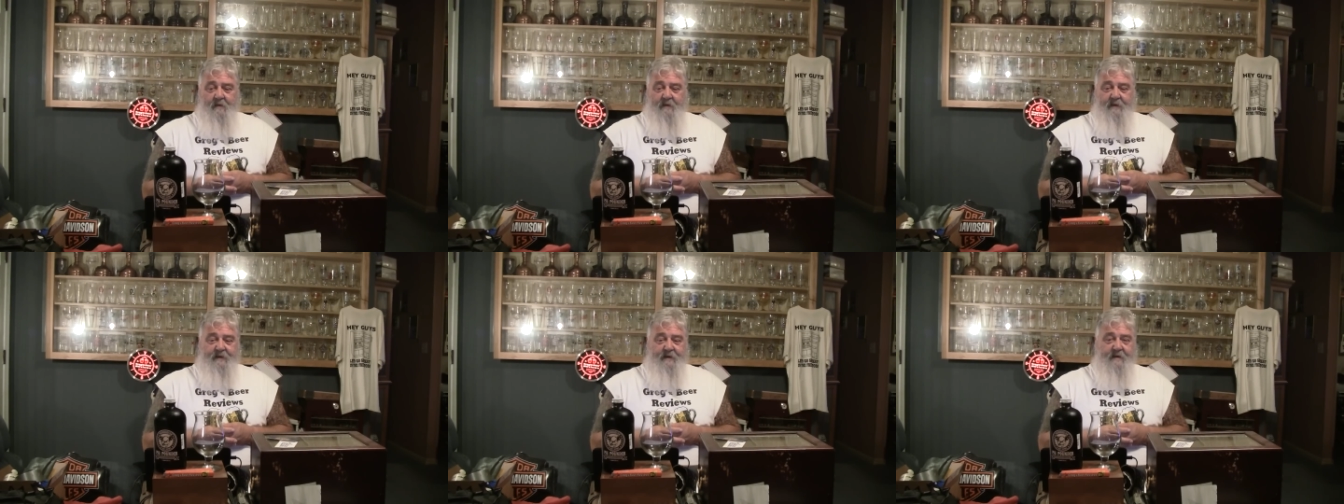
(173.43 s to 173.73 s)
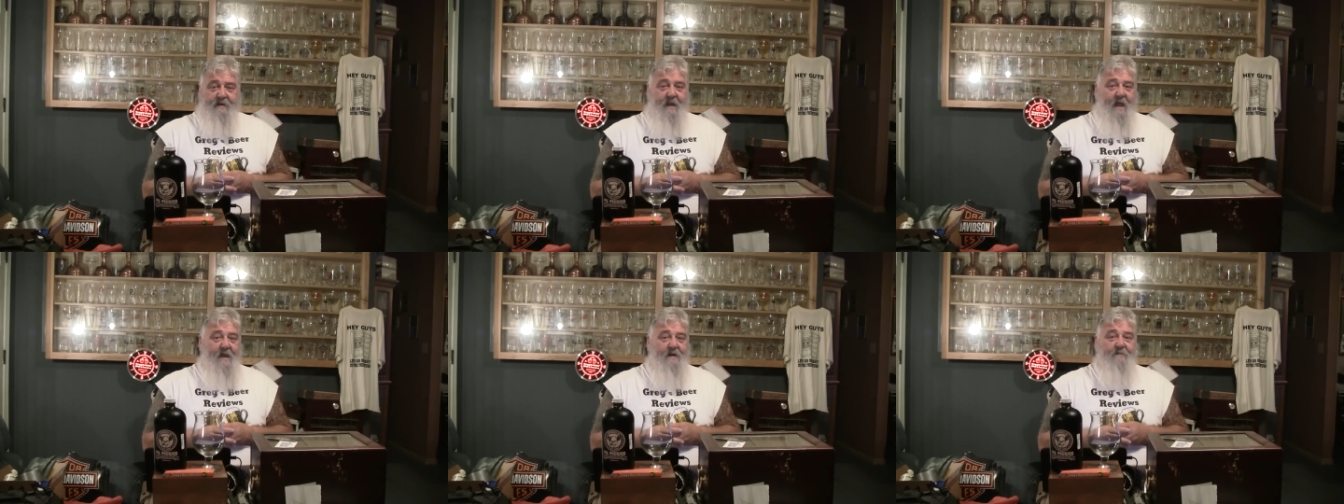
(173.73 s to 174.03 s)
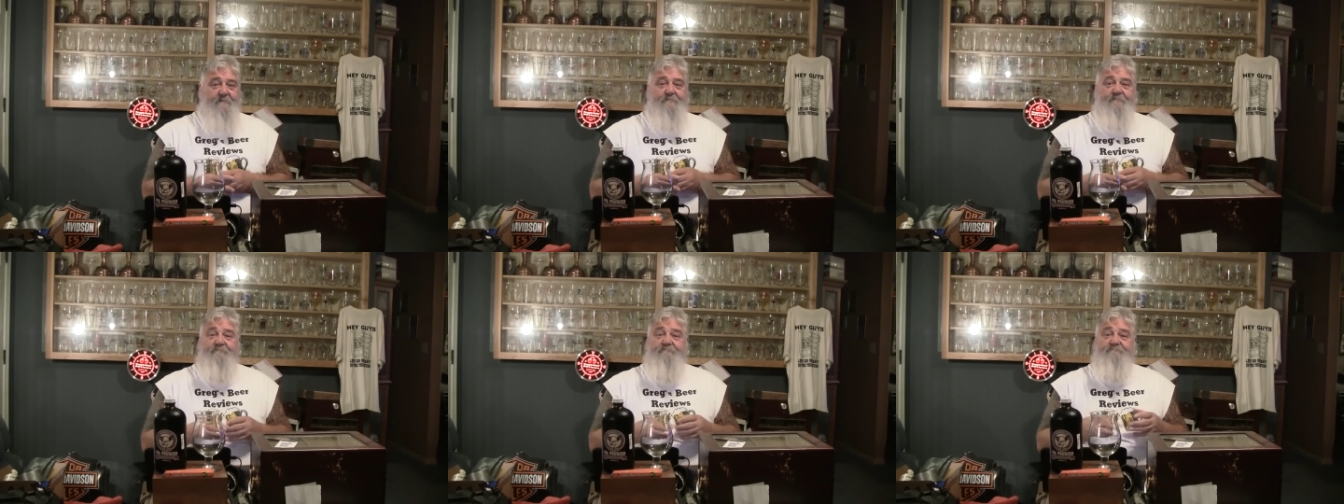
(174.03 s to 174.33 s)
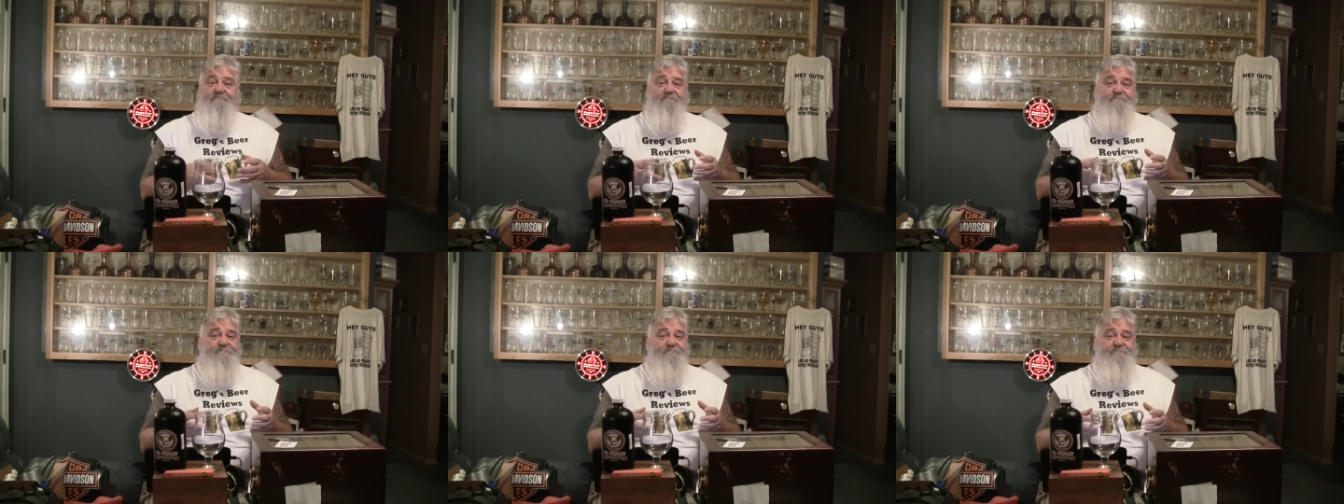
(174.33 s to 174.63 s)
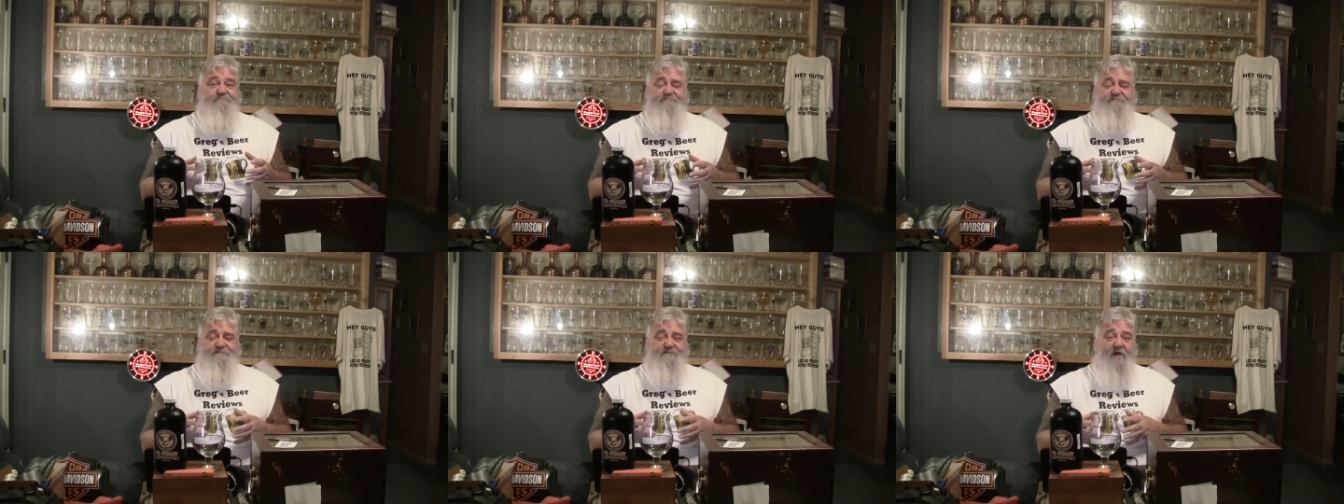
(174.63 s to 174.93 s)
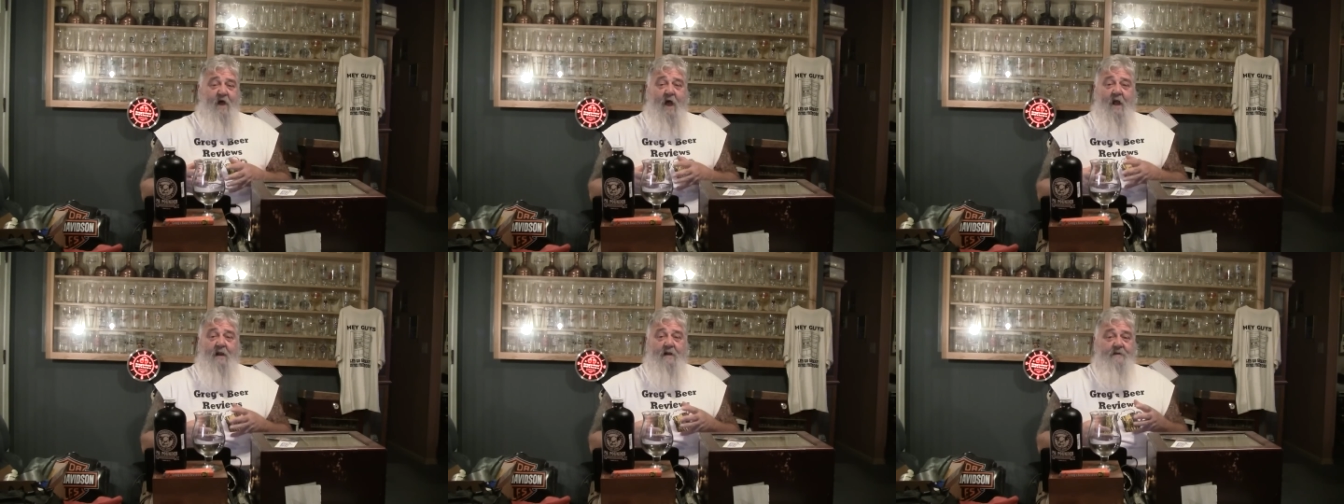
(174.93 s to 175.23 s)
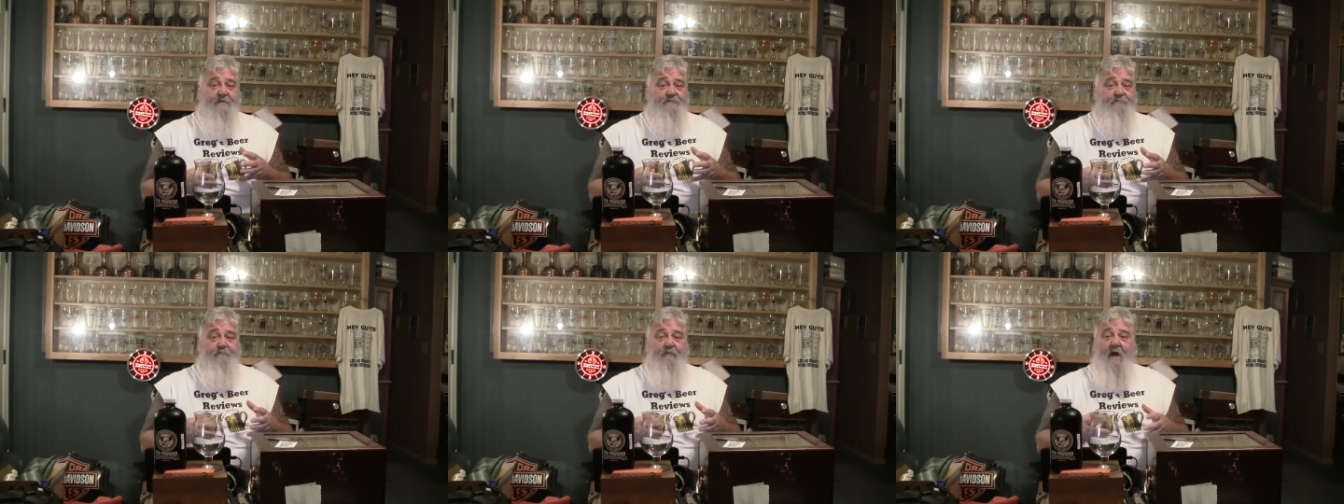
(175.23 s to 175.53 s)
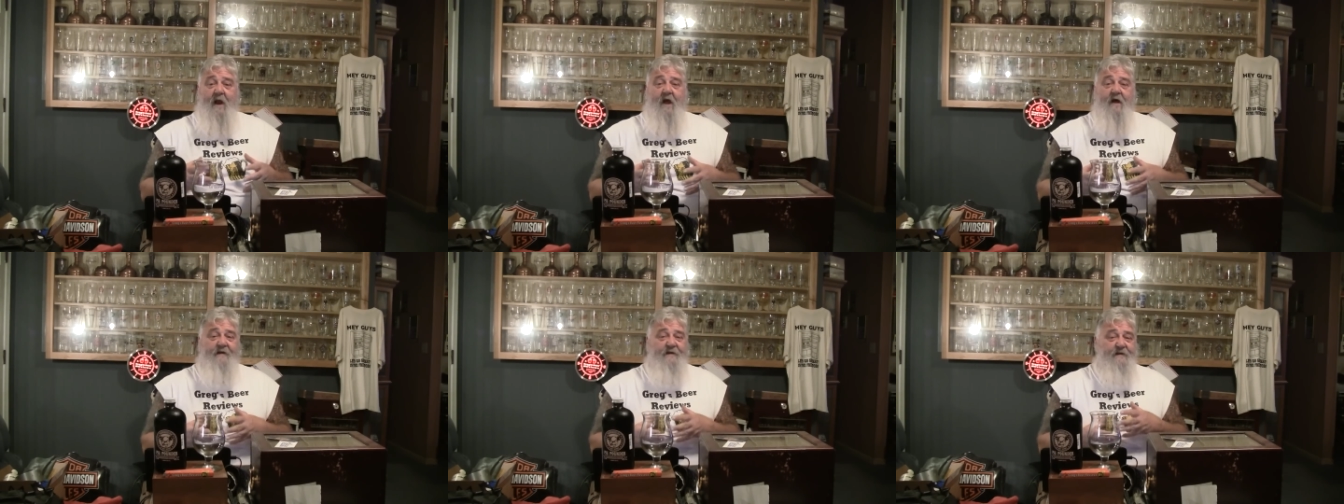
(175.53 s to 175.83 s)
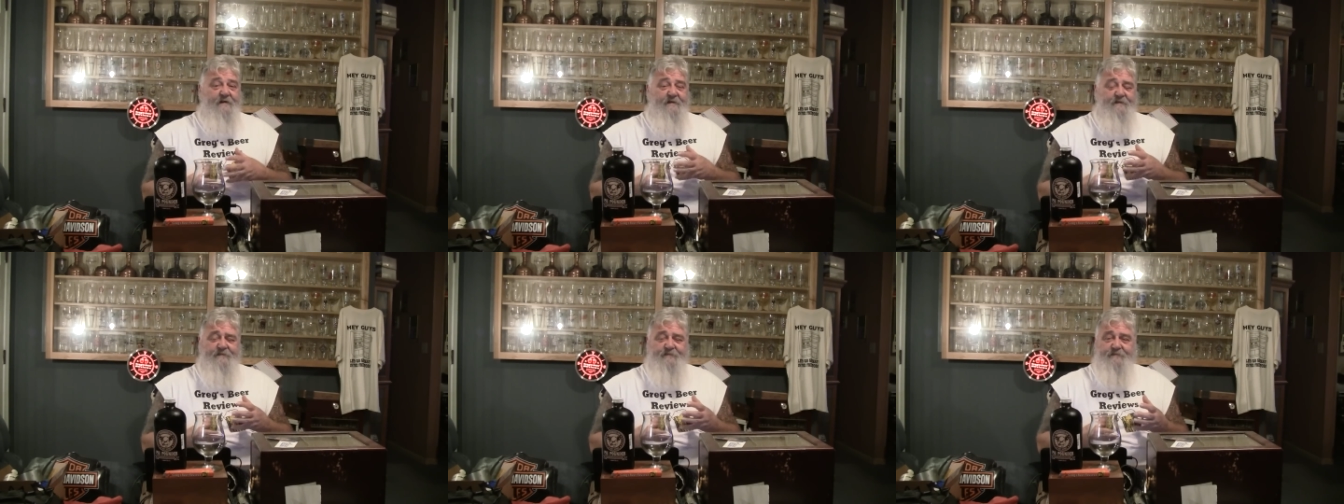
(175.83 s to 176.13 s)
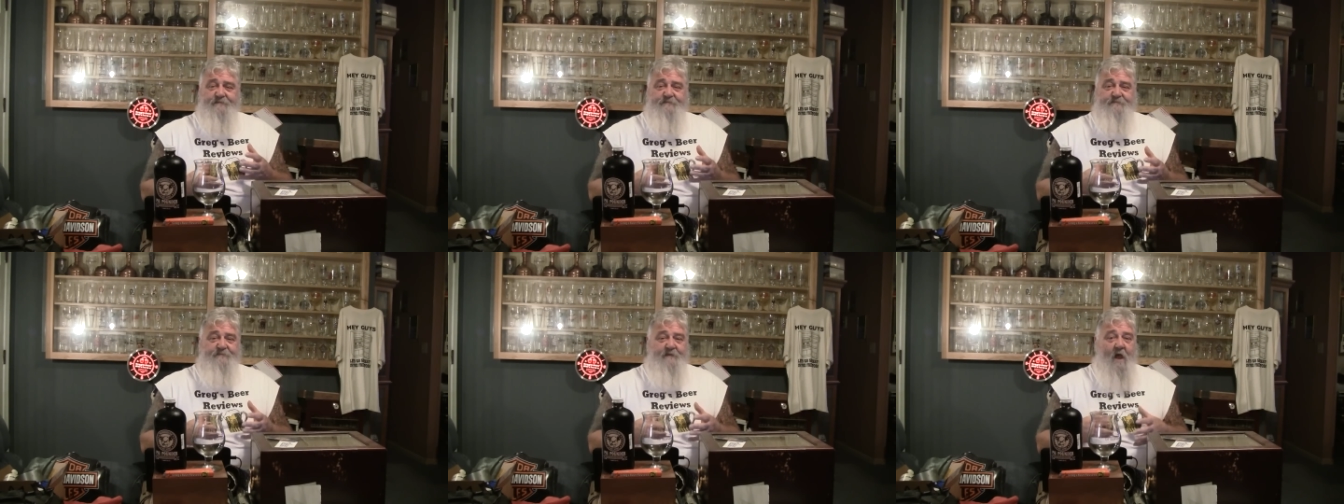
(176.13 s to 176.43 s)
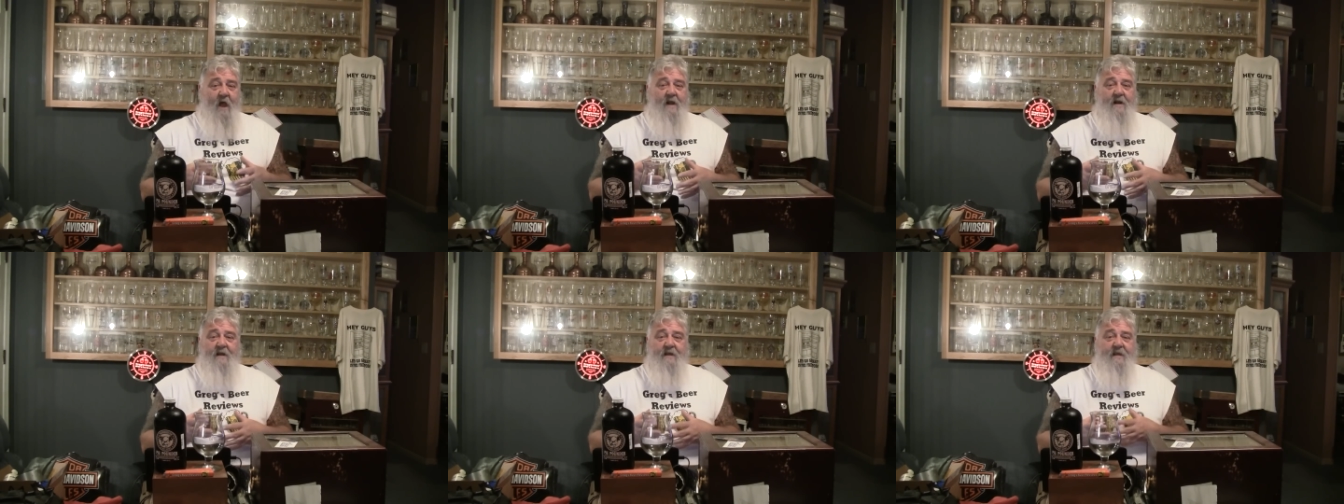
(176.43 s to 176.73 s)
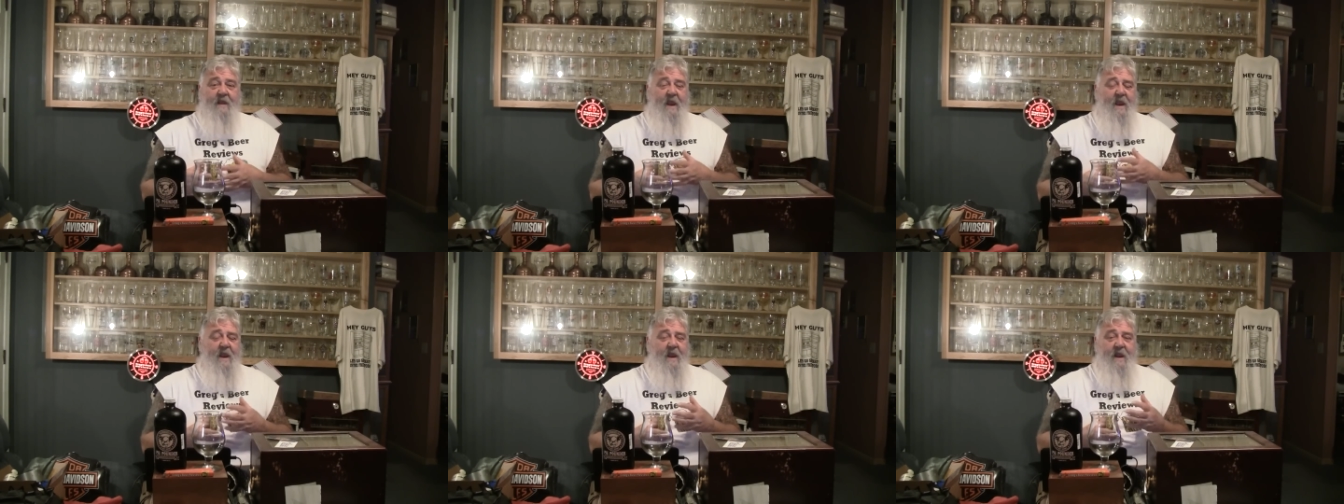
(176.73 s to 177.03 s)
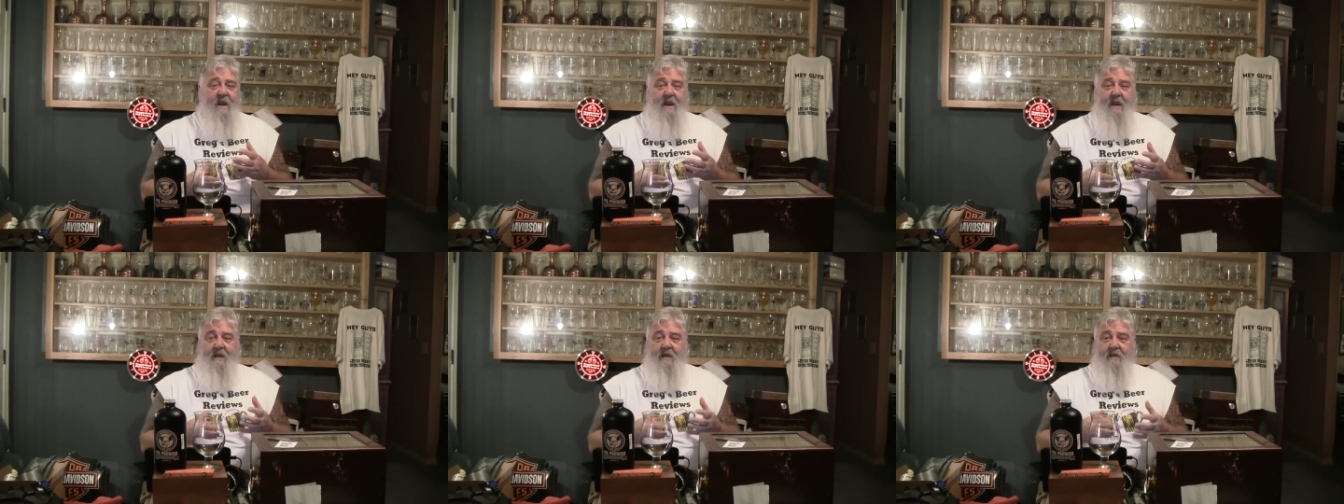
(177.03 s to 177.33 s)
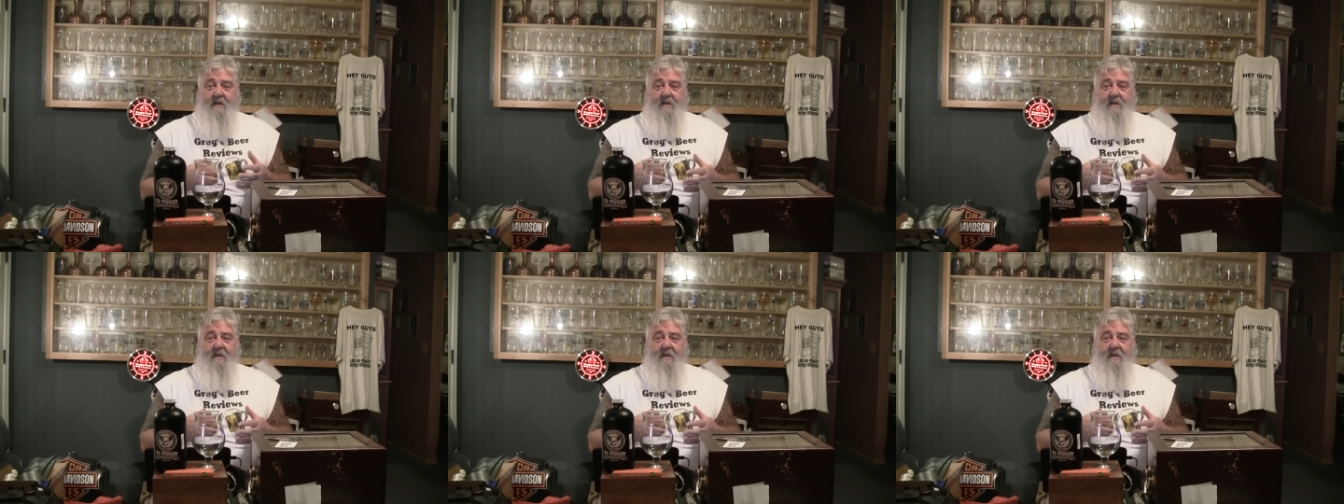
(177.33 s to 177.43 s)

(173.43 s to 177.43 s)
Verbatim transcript: Any kind of chocolate brownies, chocolate cake,